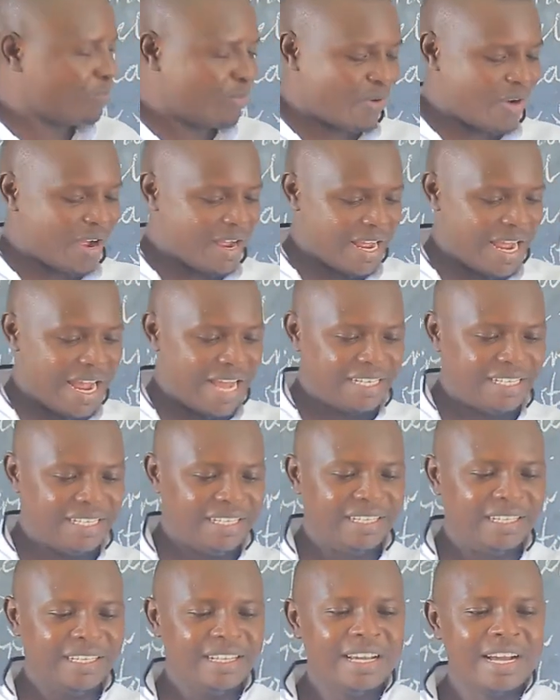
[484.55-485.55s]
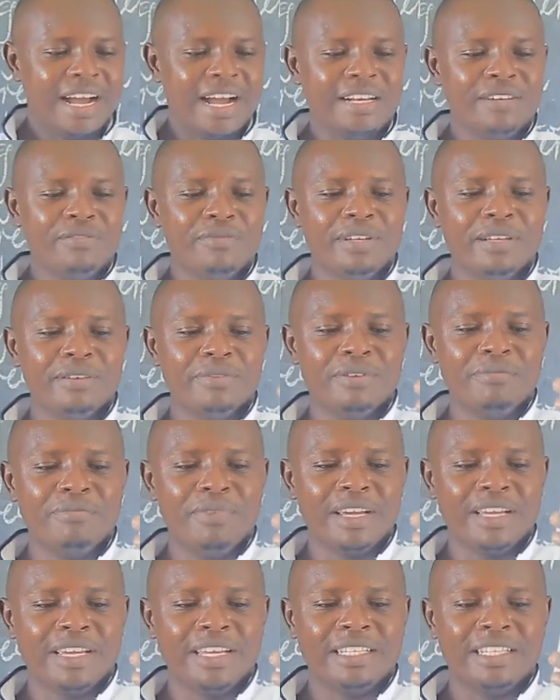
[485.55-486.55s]
pour at and we, we
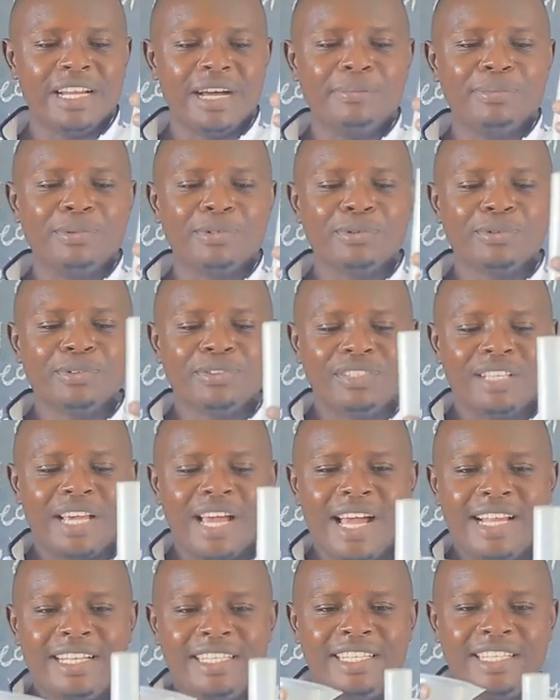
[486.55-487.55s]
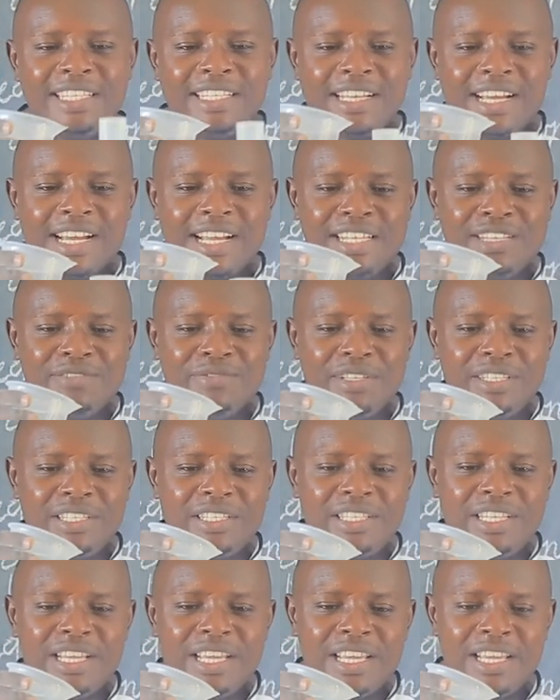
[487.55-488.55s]
make it up to 30 and we
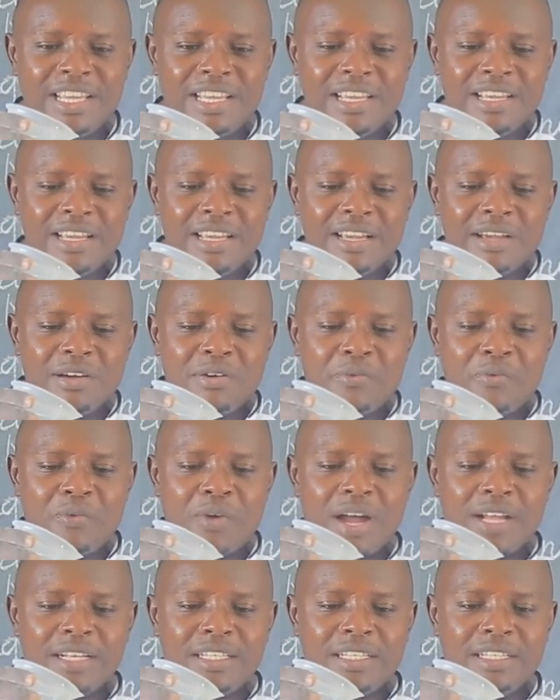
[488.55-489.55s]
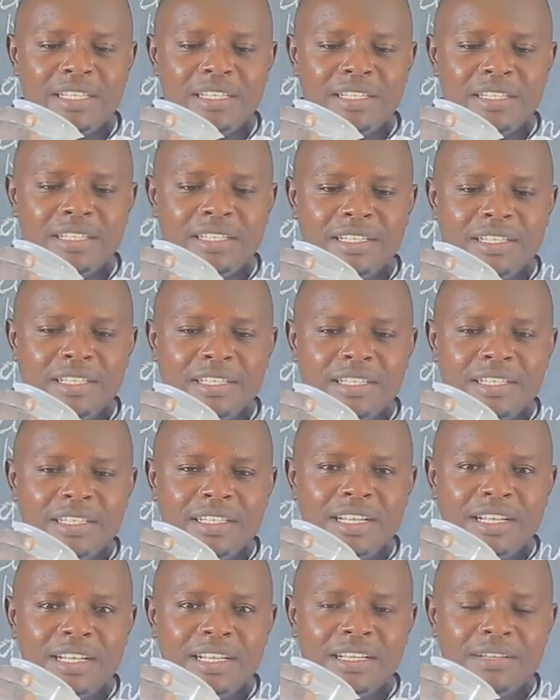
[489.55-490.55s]
see what,
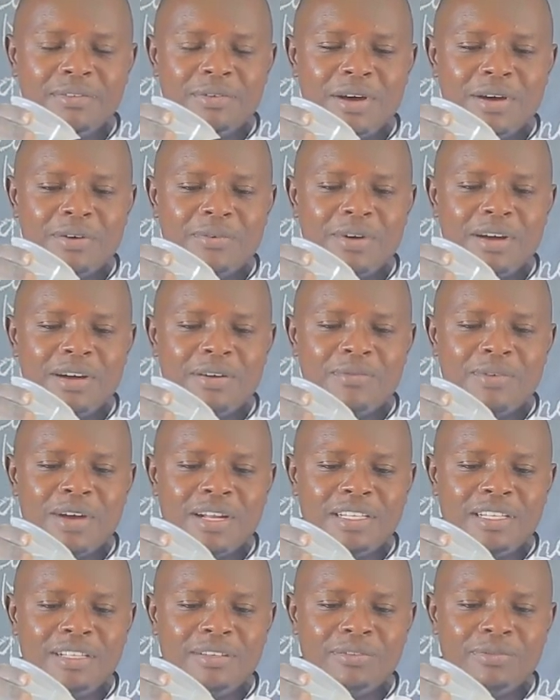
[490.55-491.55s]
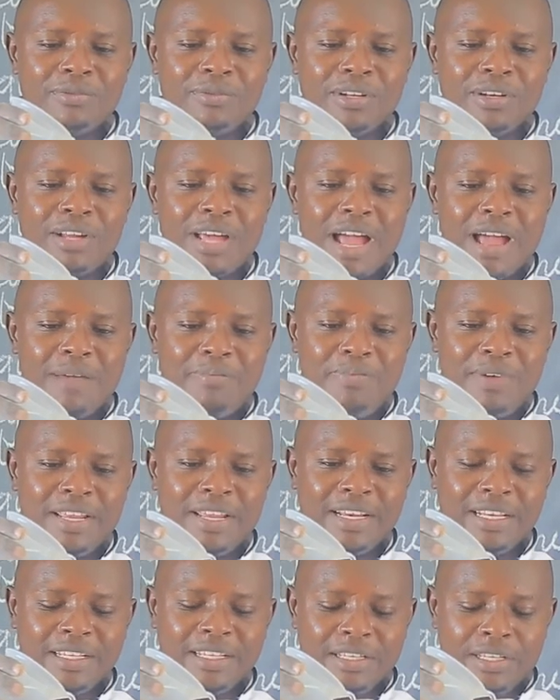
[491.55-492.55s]
the, what, what will
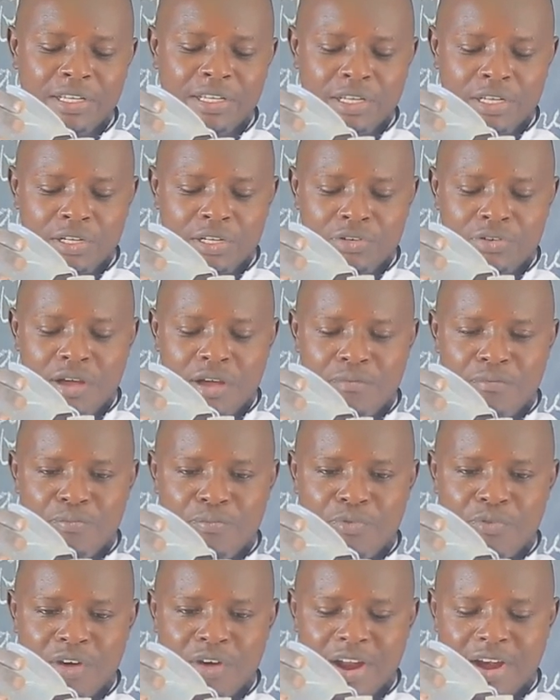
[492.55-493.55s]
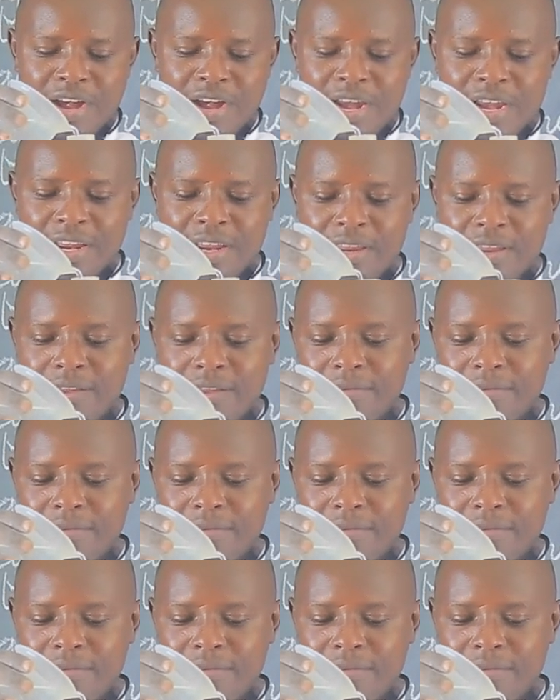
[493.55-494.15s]
happen. So I'm pouring